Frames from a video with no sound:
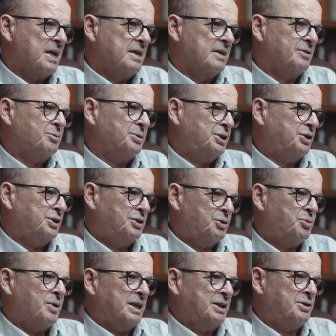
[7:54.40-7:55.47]
which is
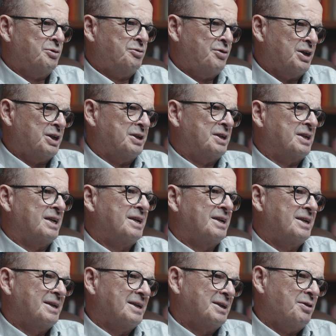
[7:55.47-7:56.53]
quite a fun
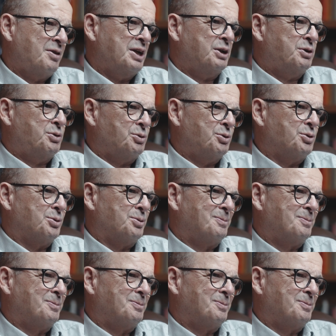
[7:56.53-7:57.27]
thing to do.